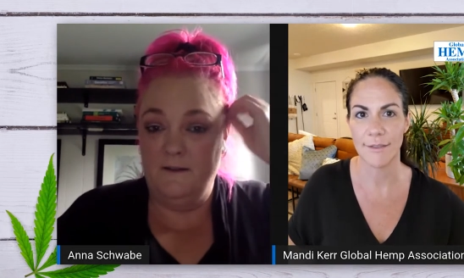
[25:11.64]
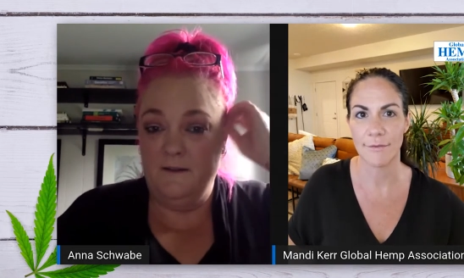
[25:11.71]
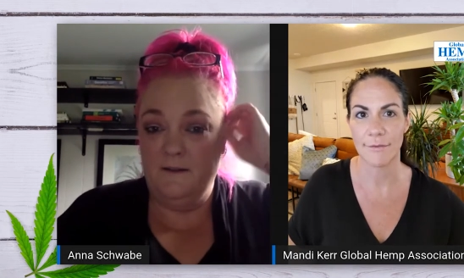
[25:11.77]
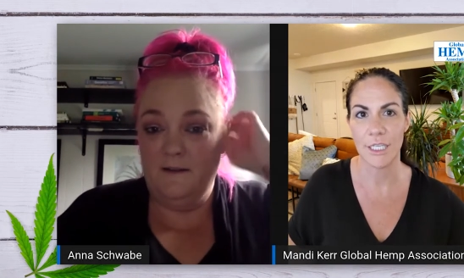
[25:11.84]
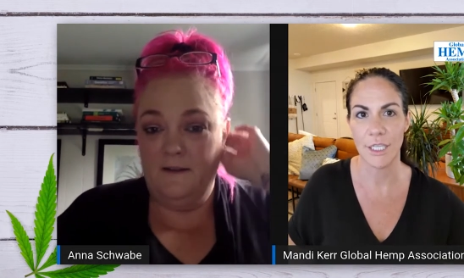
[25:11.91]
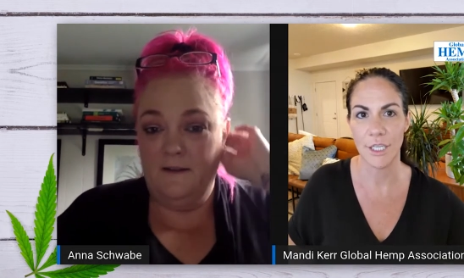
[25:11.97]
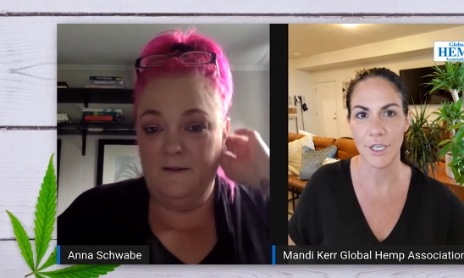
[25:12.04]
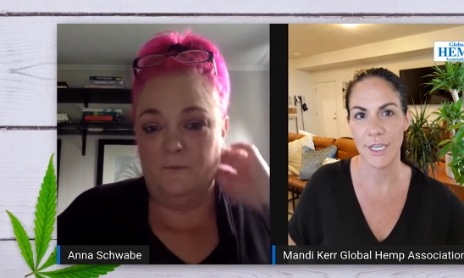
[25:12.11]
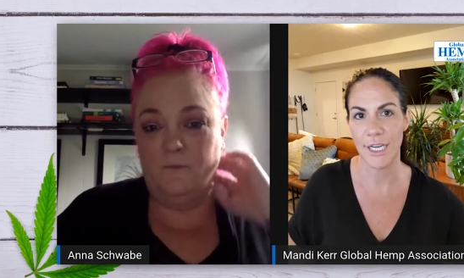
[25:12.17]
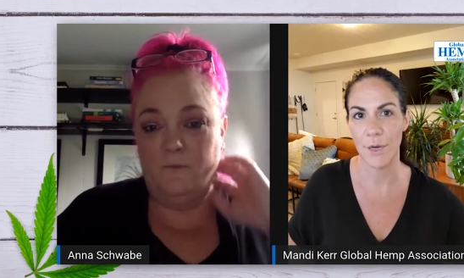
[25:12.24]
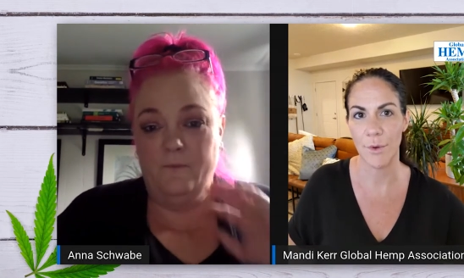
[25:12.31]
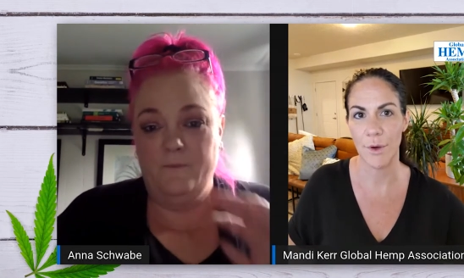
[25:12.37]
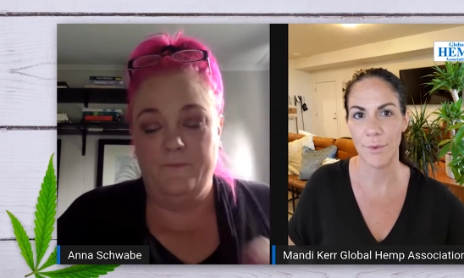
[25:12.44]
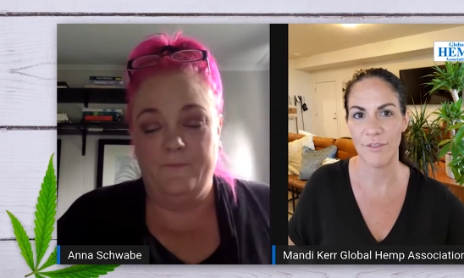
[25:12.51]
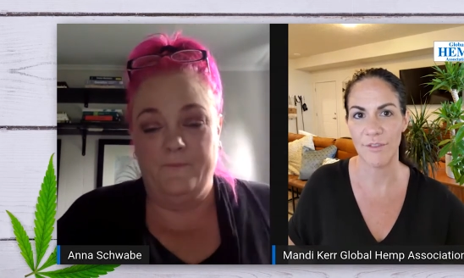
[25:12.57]
Speaker 1: relearning
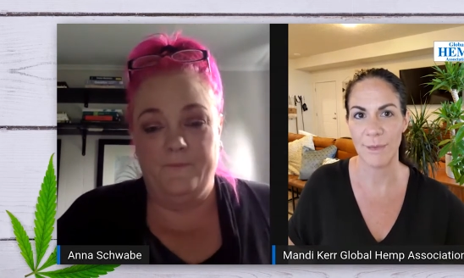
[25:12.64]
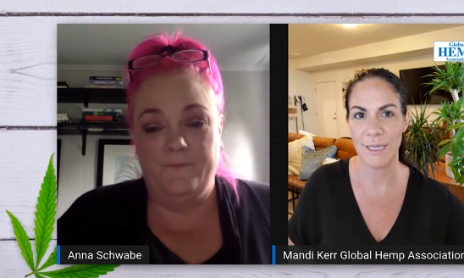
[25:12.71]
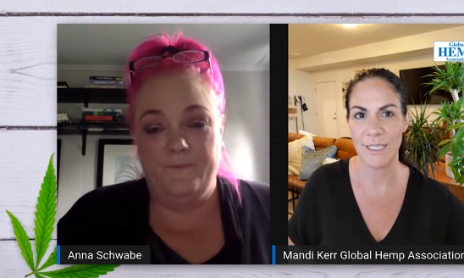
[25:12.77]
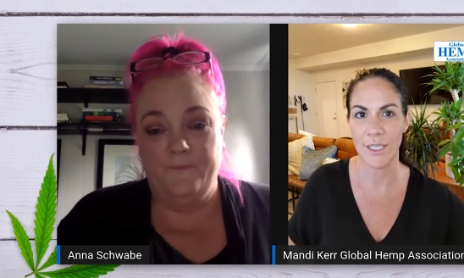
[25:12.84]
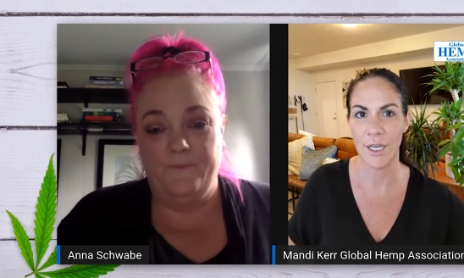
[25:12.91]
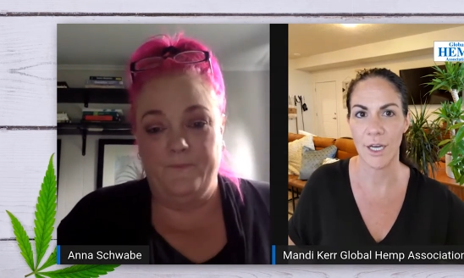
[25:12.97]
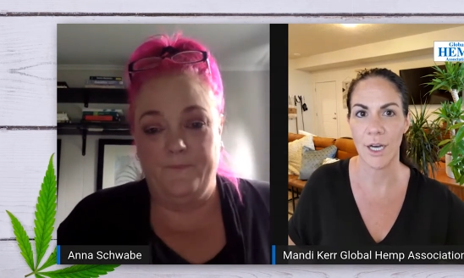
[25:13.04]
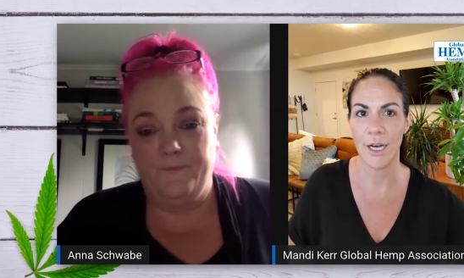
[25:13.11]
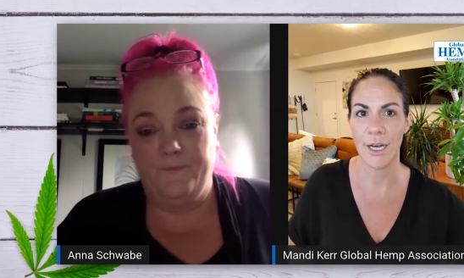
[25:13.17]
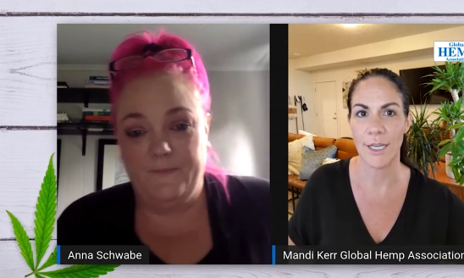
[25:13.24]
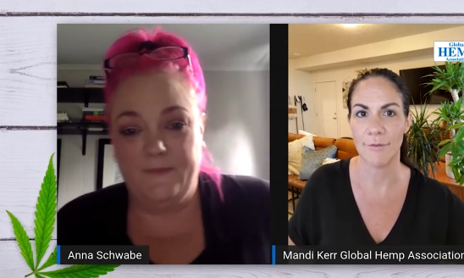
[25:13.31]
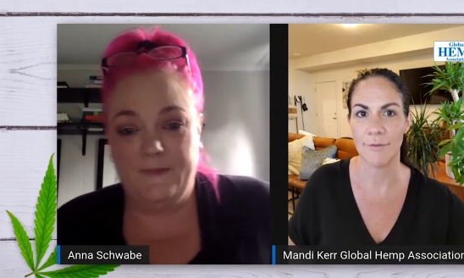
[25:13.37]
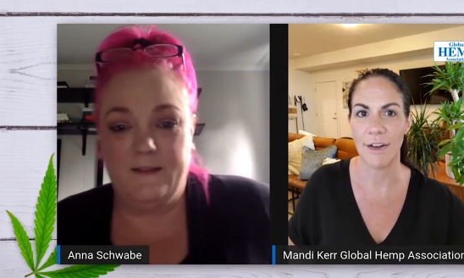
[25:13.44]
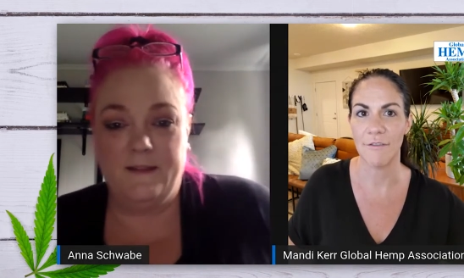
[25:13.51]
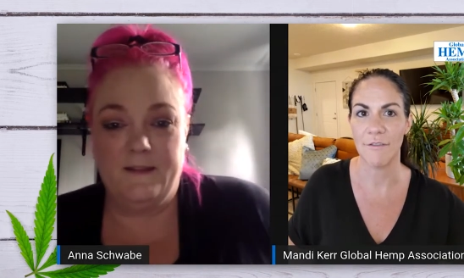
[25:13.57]
what we've been taught and
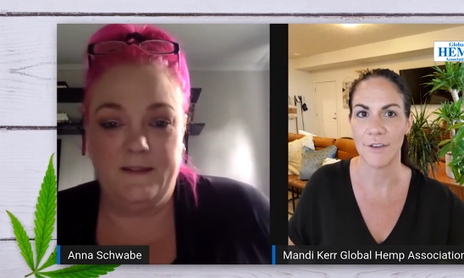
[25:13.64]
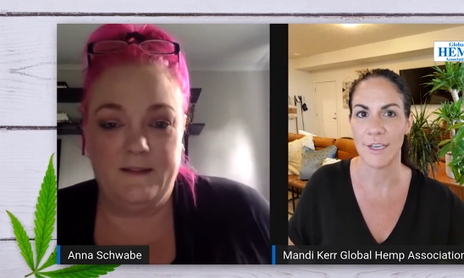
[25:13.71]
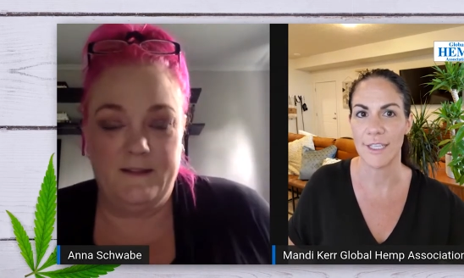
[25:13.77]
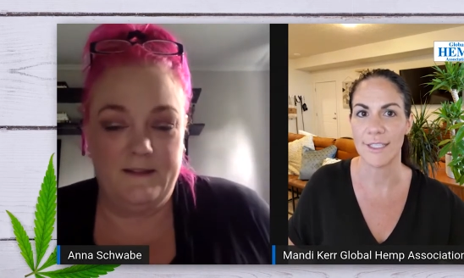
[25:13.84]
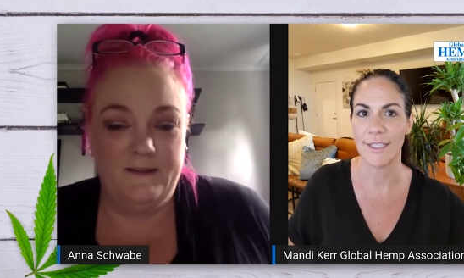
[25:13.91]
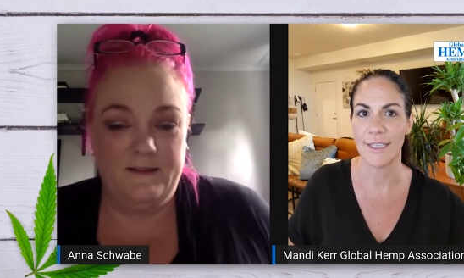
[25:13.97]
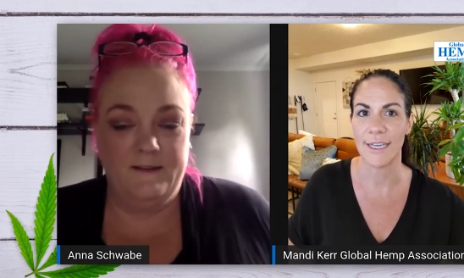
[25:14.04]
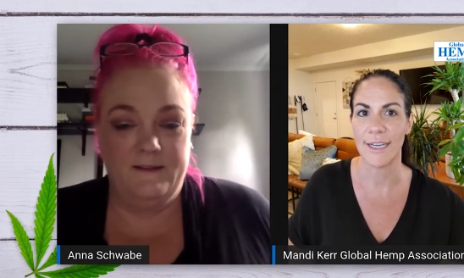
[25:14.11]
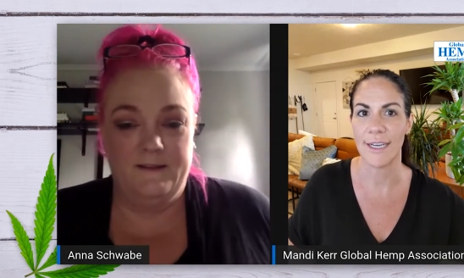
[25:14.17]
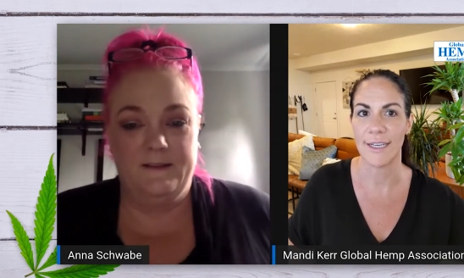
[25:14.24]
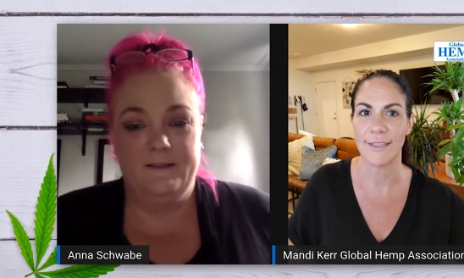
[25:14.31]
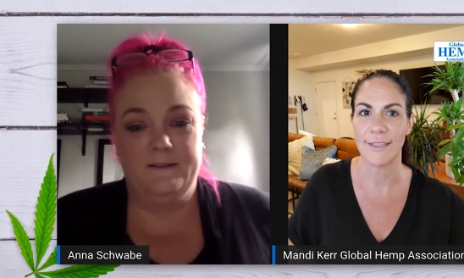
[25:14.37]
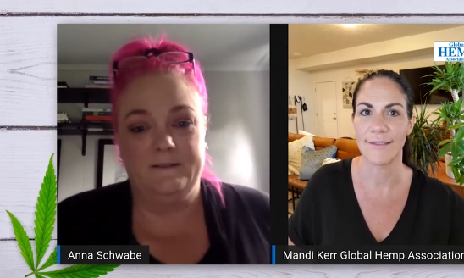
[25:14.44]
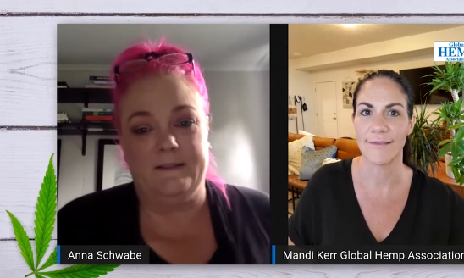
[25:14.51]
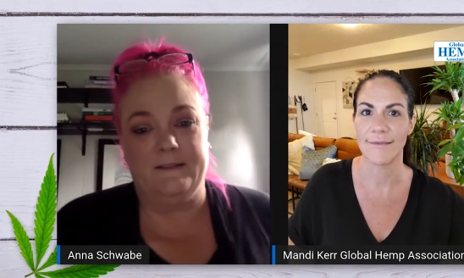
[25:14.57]
referencing.
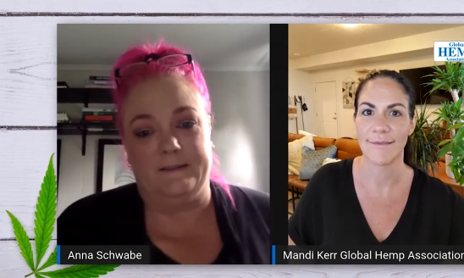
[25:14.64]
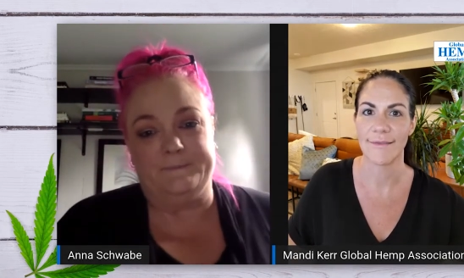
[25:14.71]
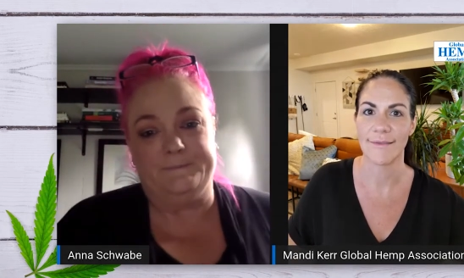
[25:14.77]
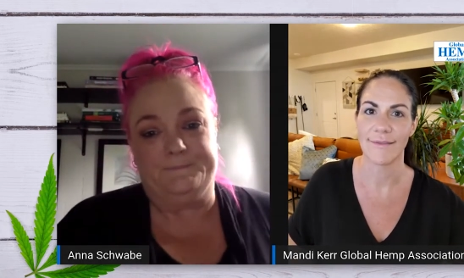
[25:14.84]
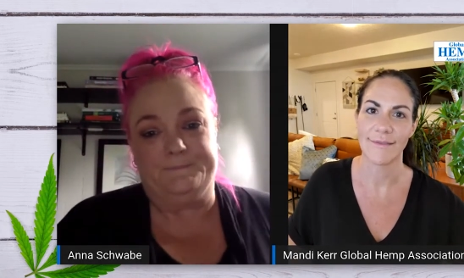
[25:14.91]
And yeah.